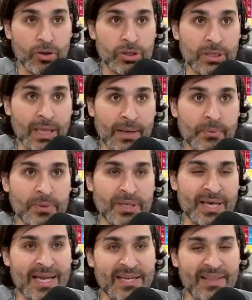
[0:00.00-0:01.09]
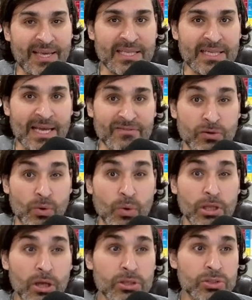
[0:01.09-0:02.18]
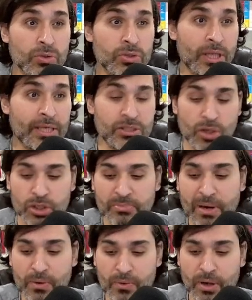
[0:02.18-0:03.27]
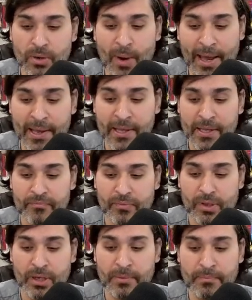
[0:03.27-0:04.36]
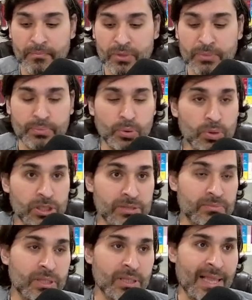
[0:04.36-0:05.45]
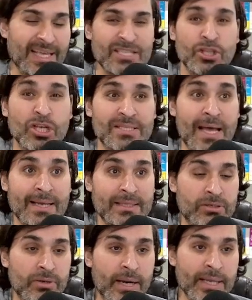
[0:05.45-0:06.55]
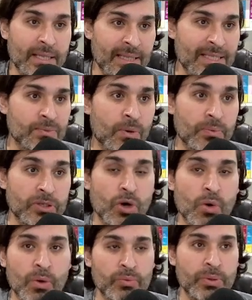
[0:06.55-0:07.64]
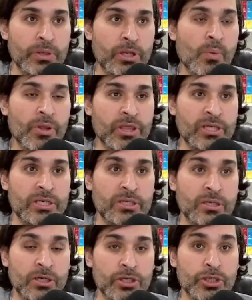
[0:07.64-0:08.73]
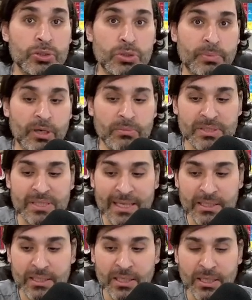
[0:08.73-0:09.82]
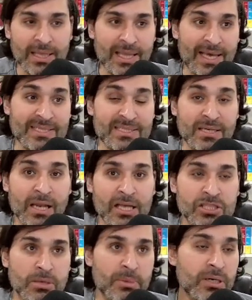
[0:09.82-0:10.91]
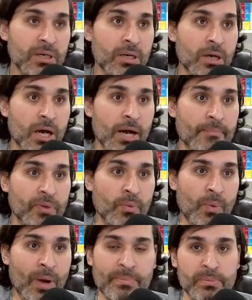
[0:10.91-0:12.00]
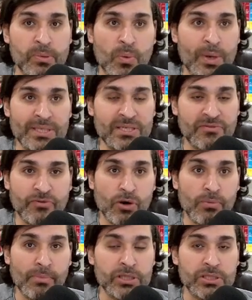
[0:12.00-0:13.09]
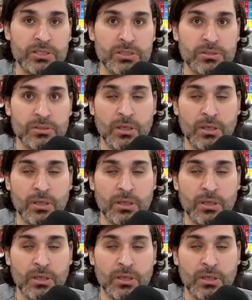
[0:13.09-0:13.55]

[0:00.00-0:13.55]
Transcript: that we're kind of like in a kind of Goldilocks zone that he's talked about, where the pool is like, it's not stagnant, right? That's what we don't want. We don't want the queue to become stagnant like it did last summer, where people were waiting for months,